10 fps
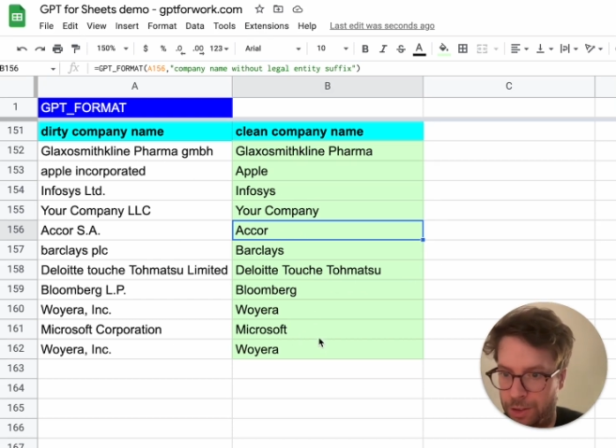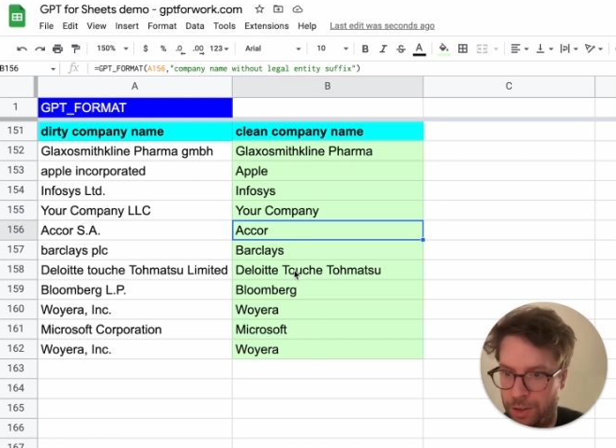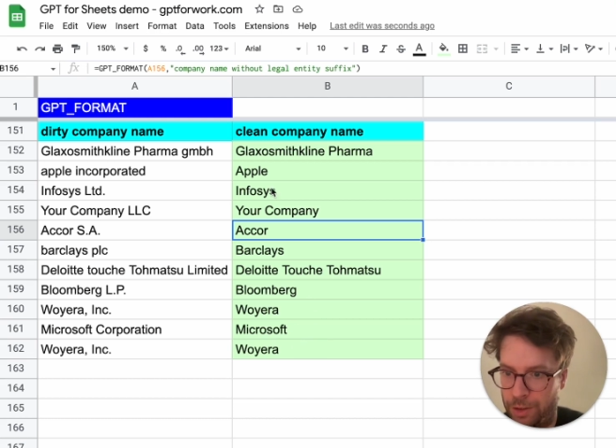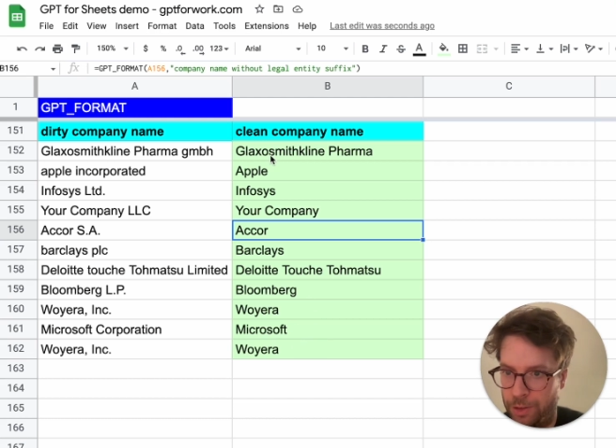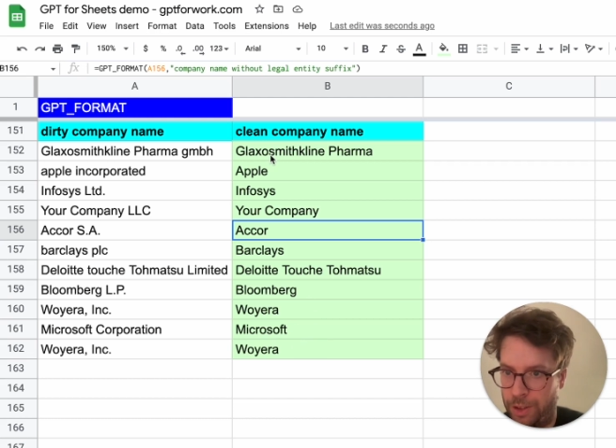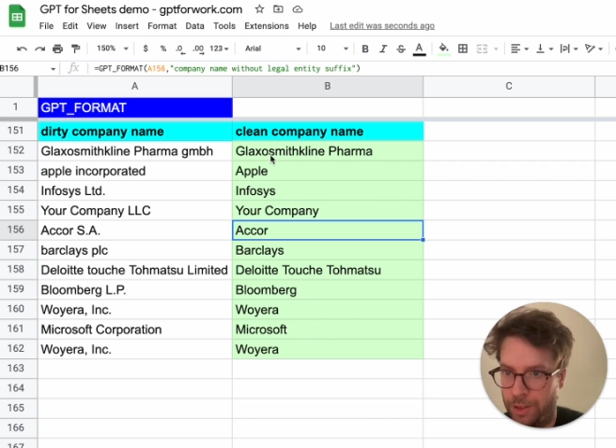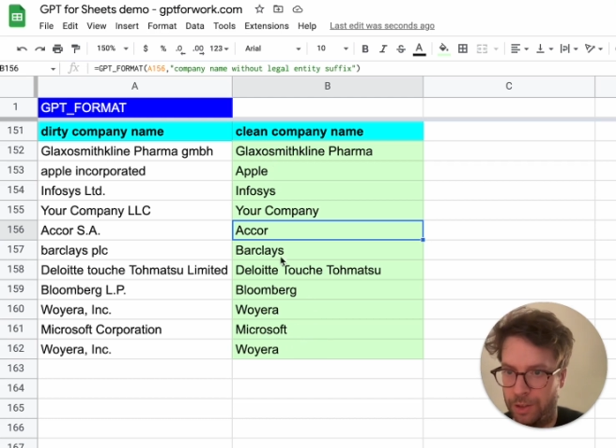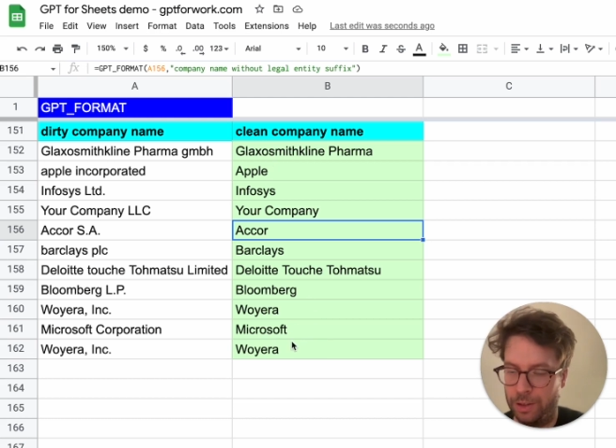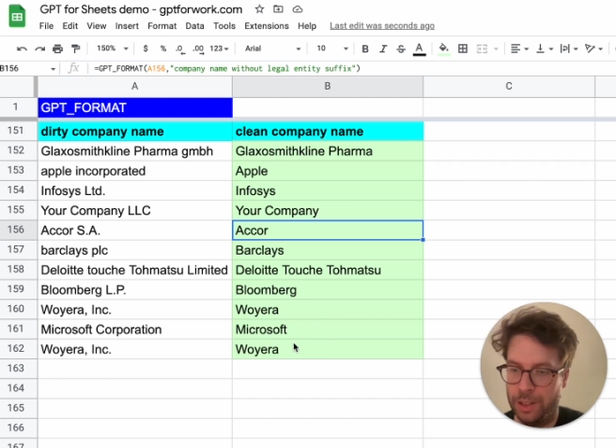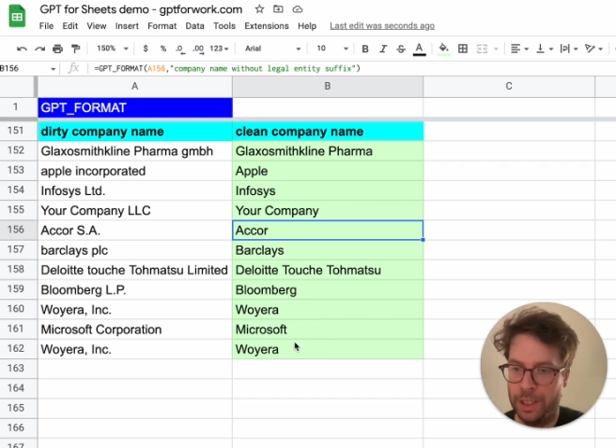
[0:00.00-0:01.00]
then you
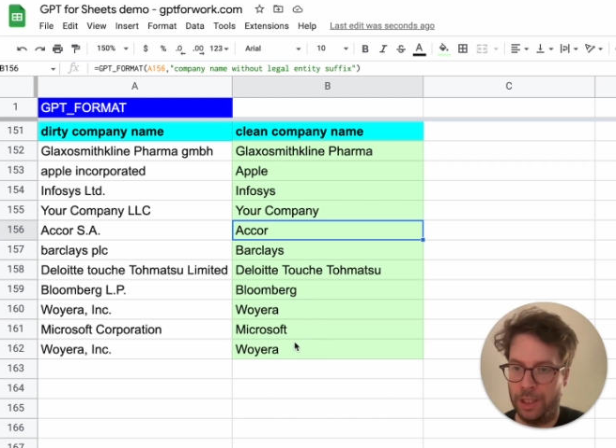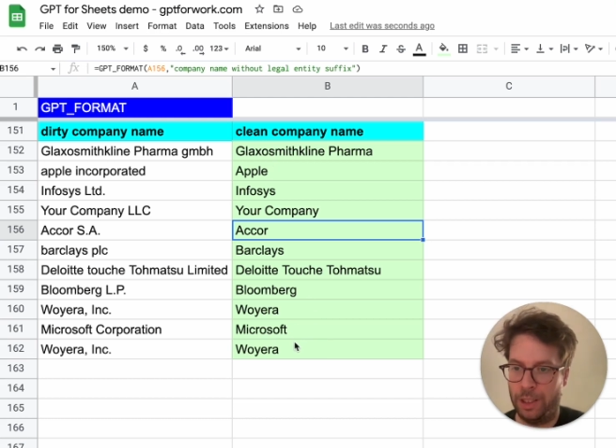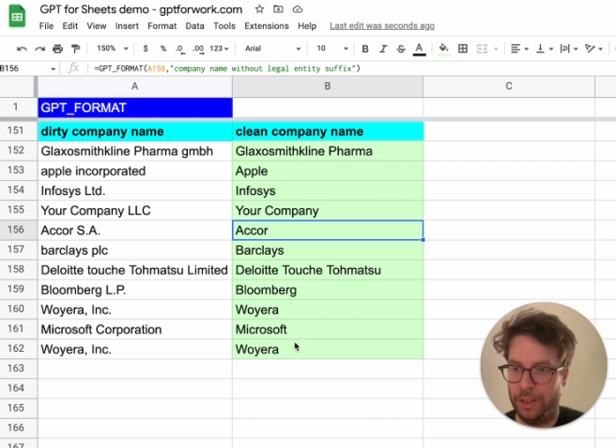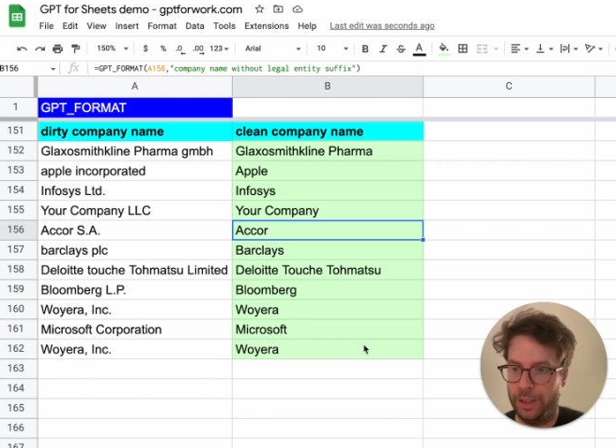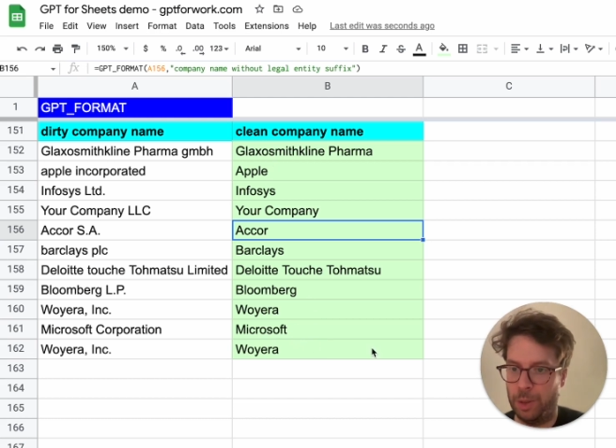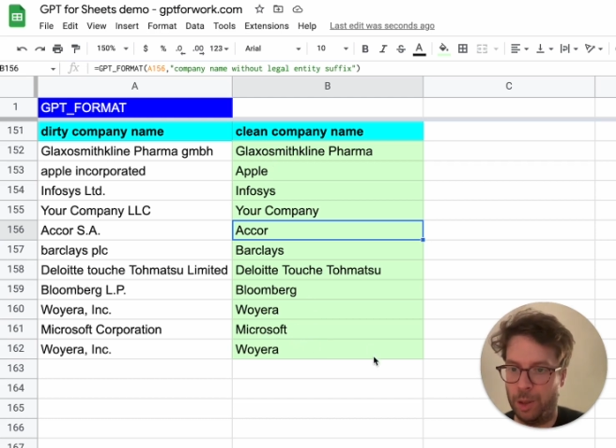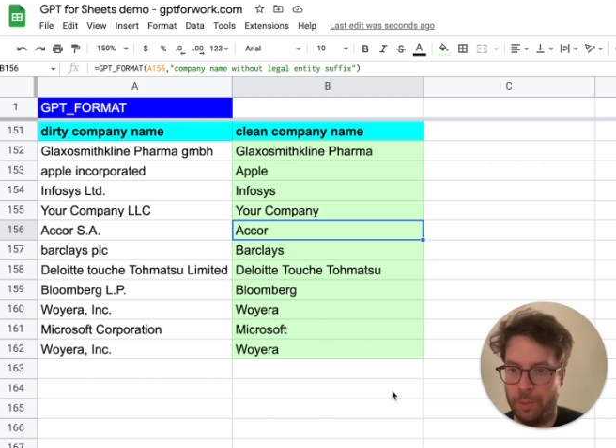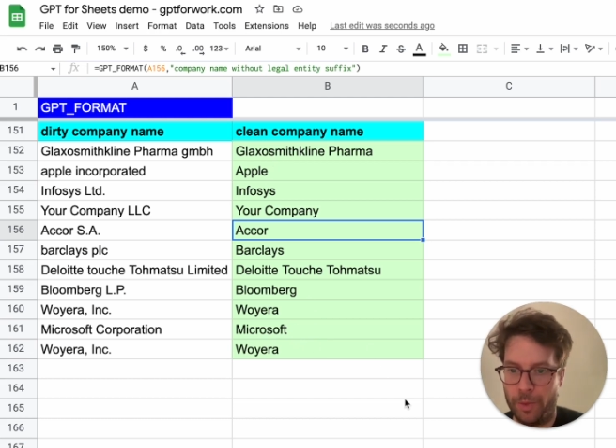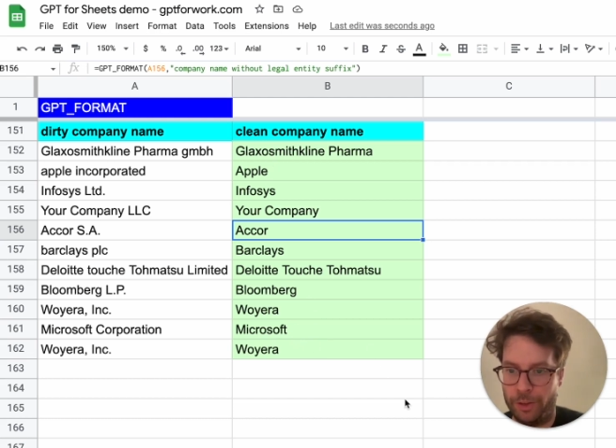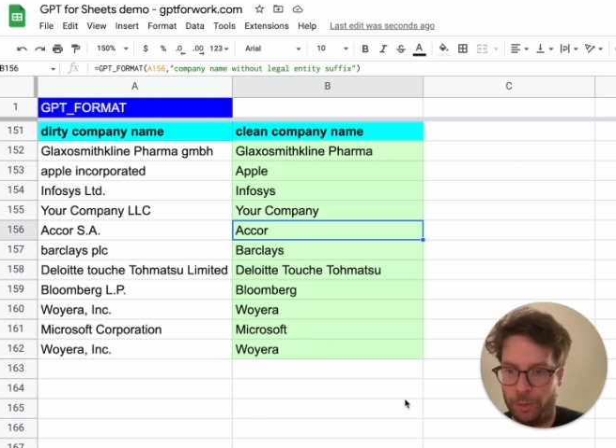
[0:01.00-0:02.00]
can clean them
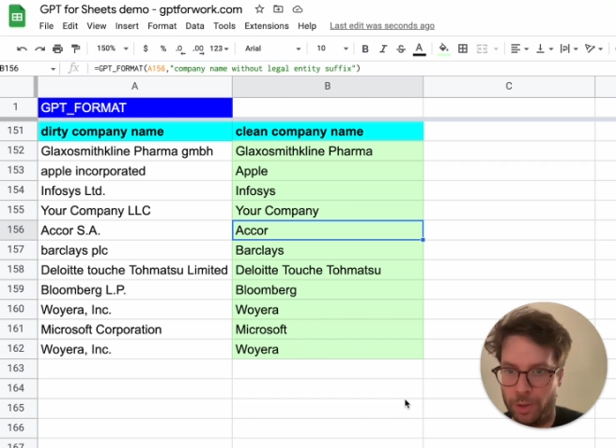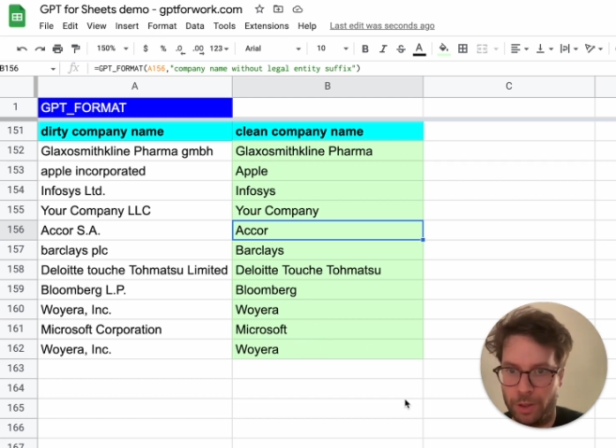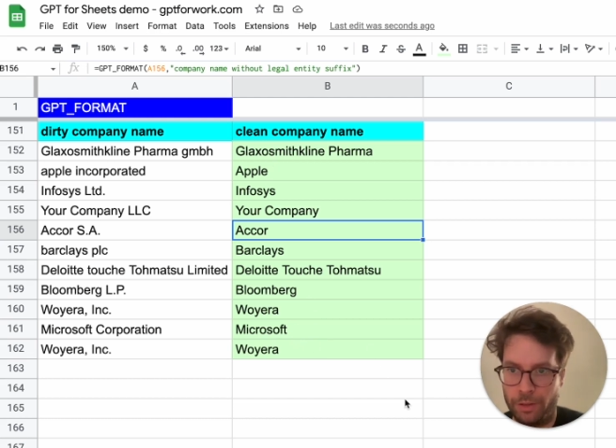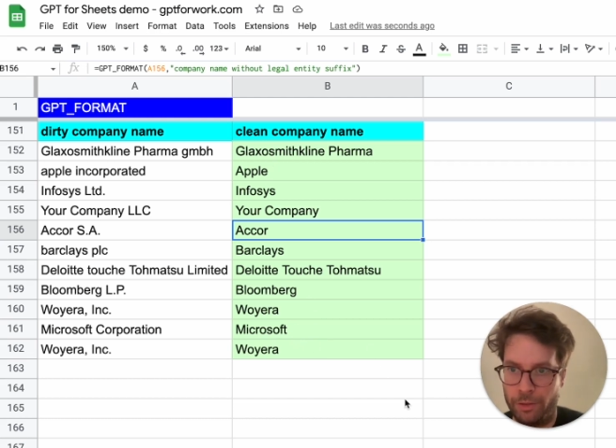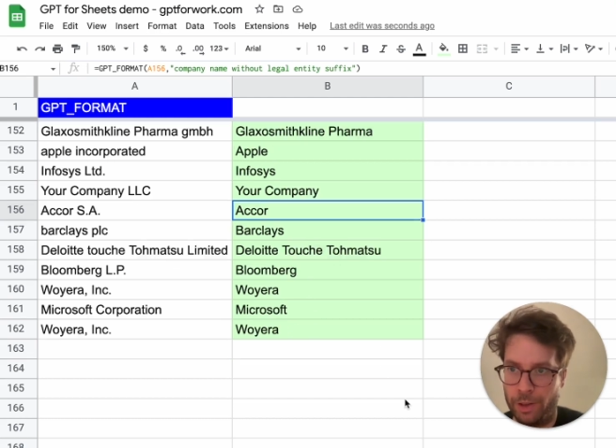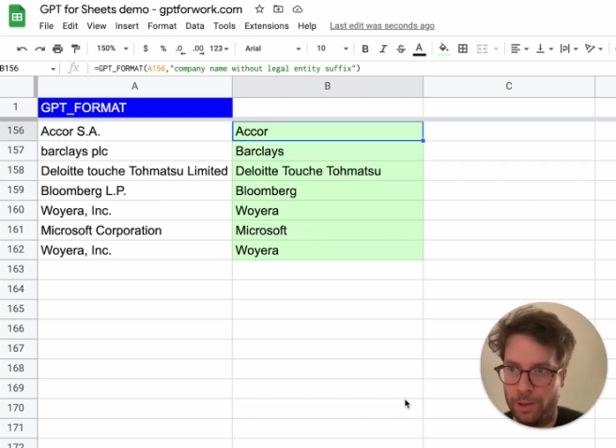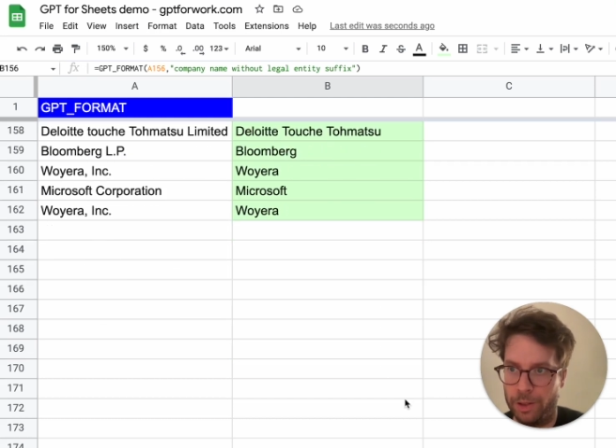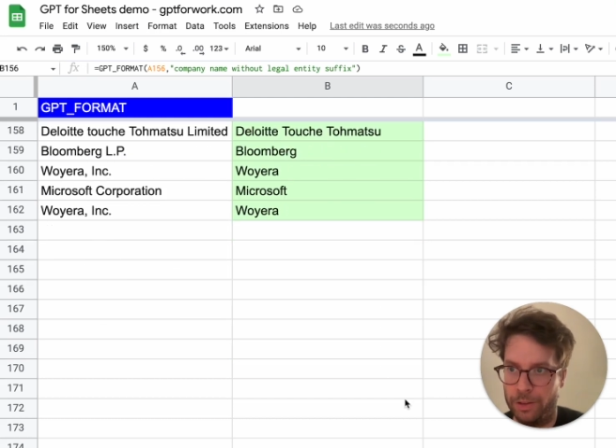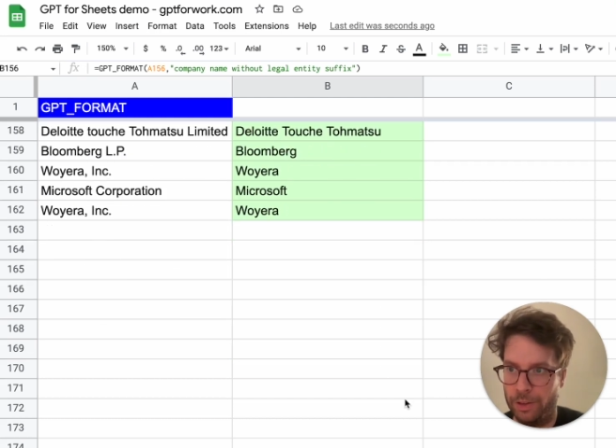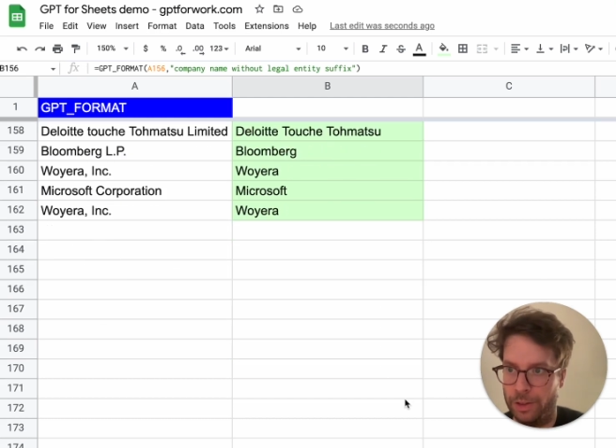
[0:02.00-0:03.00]
up this way very
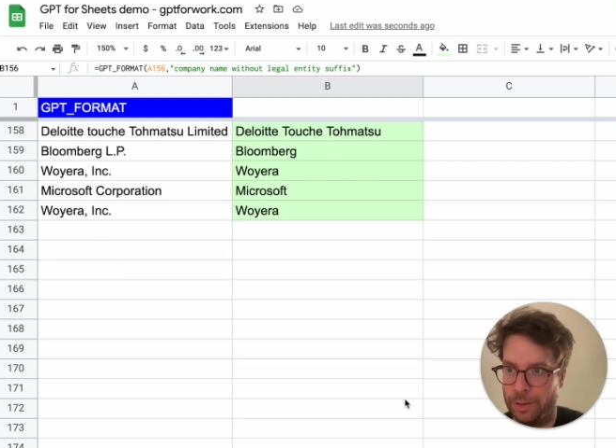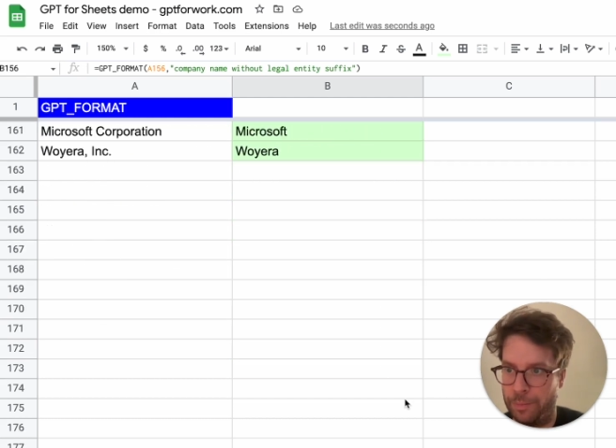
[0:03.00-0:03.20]
easily.